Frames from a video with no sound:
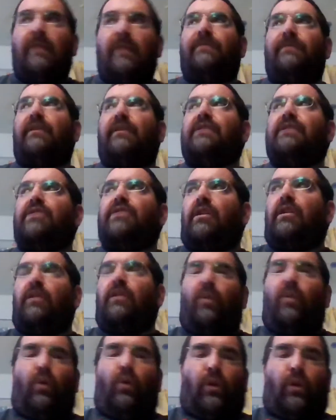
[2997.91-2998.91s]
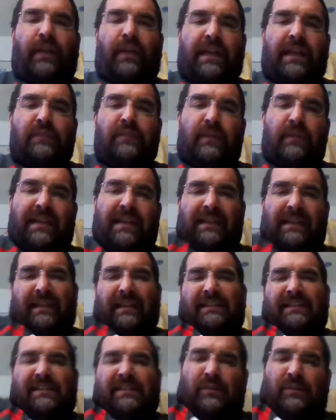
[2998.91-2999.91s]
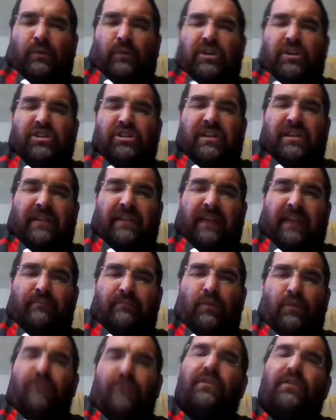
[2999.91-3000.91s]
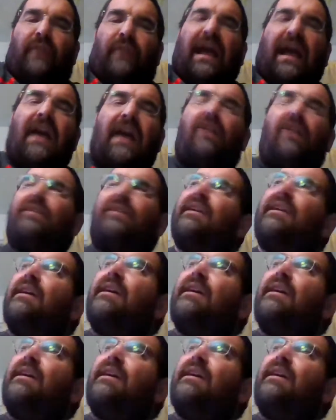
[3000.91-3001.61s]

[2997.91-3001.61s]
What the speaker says: Their internal organs would get like squished and like moved around.